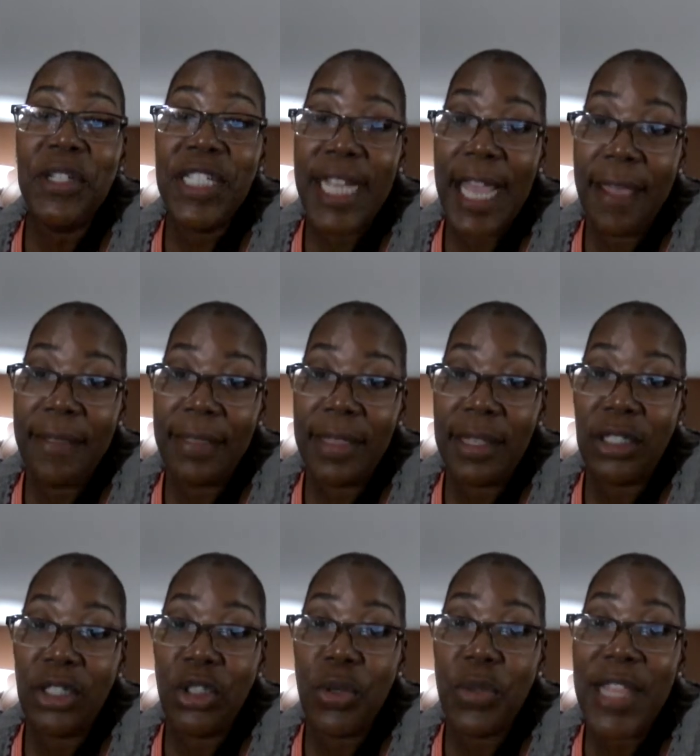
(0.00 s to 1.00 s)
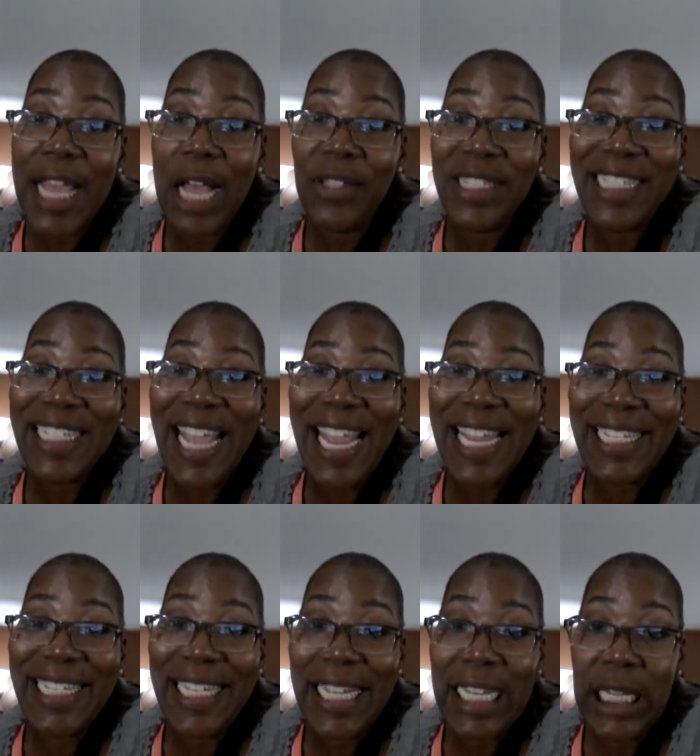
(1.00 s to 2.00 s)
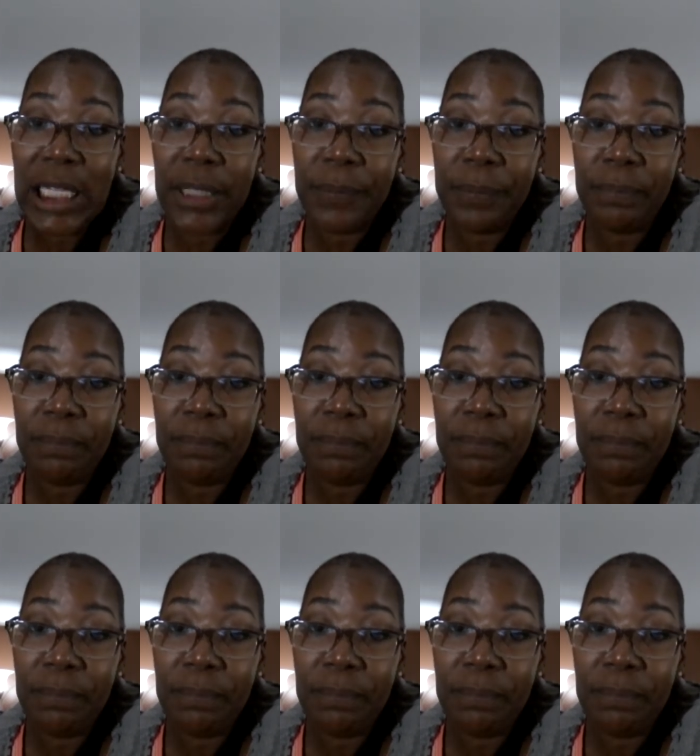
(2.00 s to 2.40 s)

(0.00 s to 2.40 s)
10th, 2018.